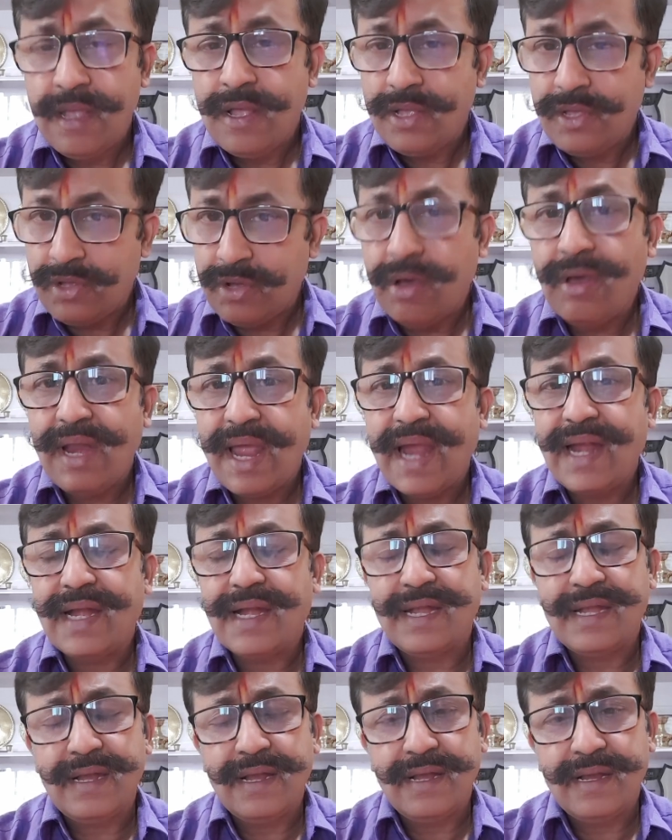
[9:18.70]
Your act
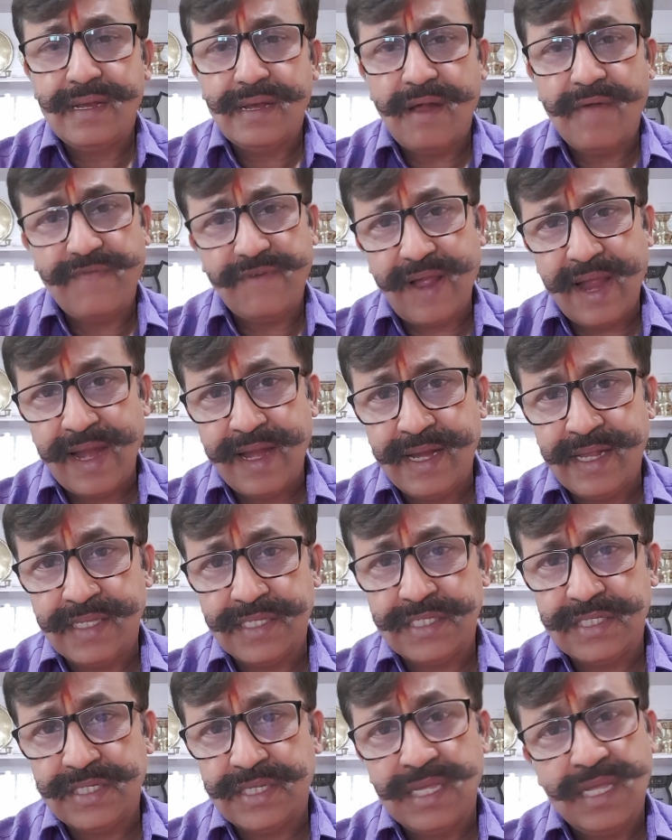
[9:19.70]
of
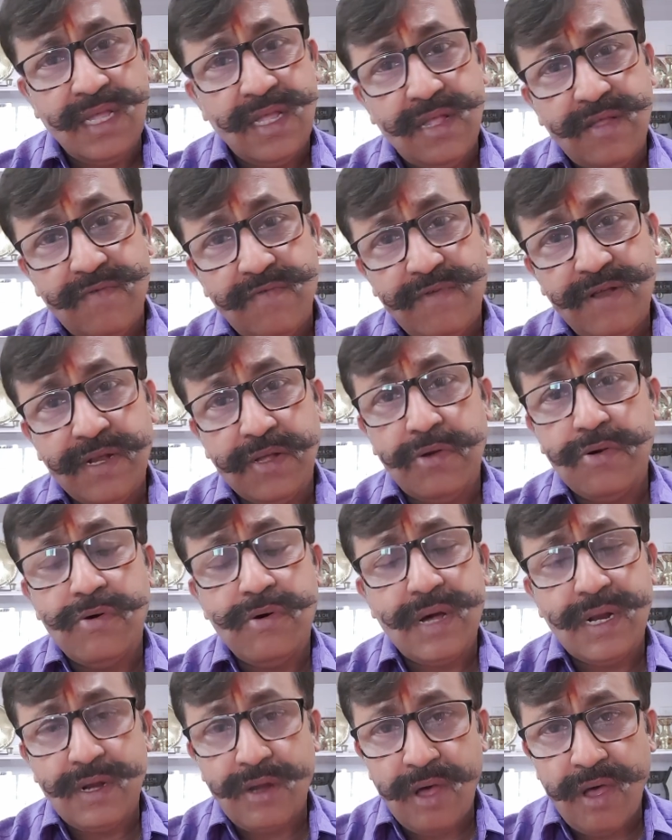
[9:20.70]
kindness will
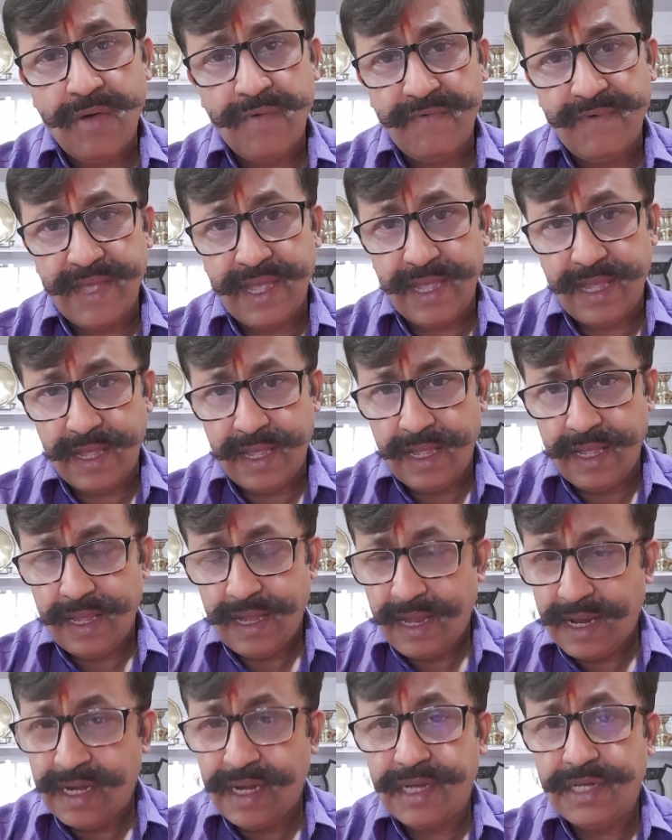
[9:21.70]
go a long way
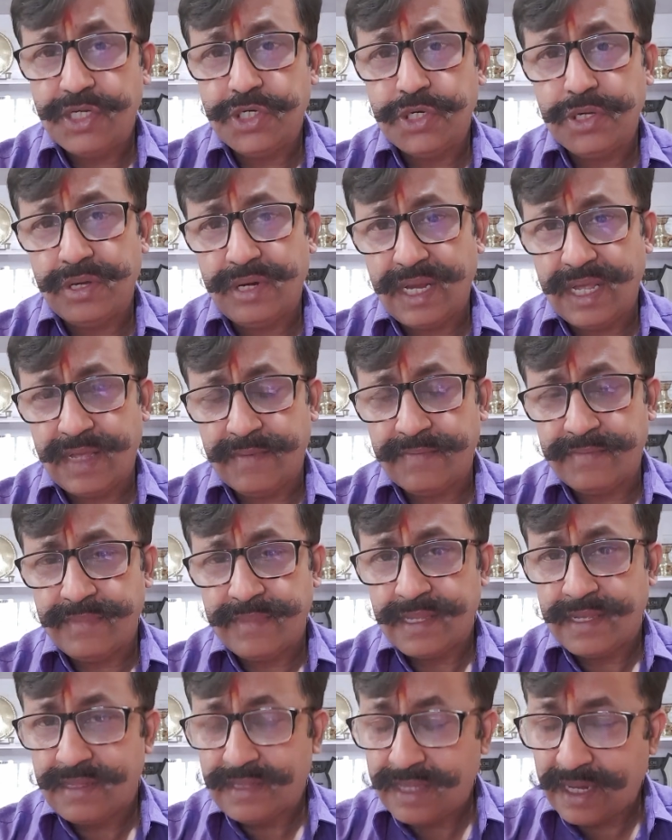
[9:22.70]
in ensuring
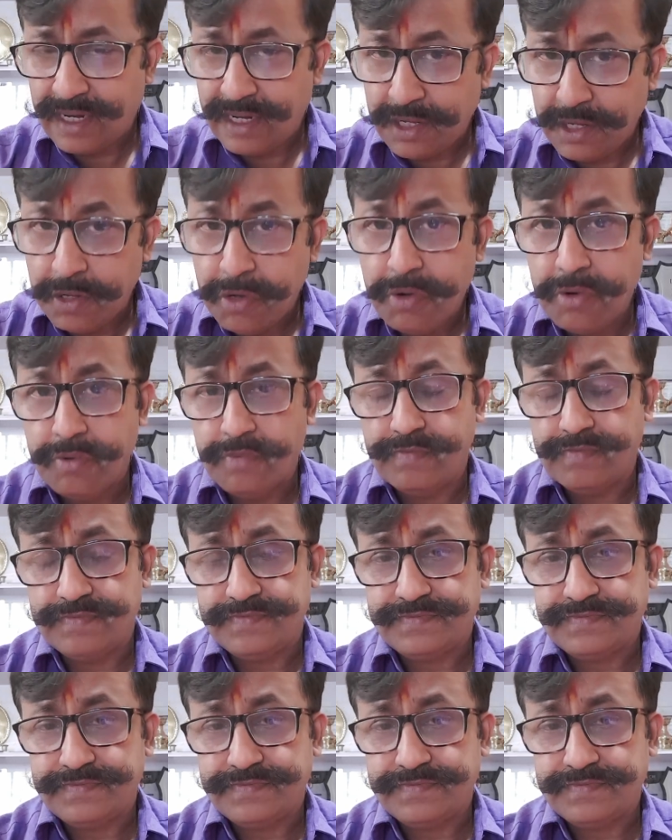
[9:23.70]
that you